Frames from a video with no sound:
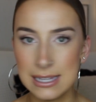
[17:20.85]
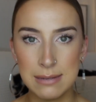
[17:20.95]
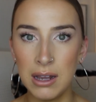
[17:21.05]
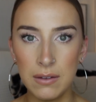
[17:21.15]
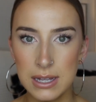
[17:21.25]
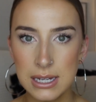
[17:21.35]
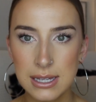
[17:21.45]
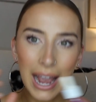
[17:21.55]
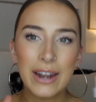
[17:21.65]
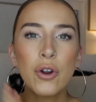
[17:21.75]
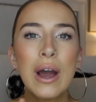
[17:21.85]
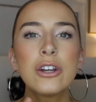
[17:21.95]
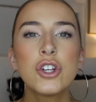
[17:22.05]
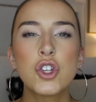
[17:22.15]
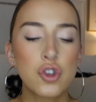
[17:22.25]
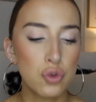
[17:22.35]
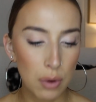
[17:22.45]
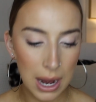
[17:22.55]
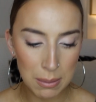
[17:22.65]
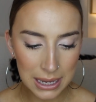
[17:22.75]
the smell of this. I don't know how to
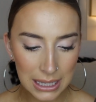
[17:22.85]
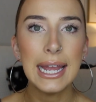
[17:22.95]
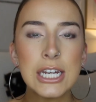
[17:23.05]
describe it.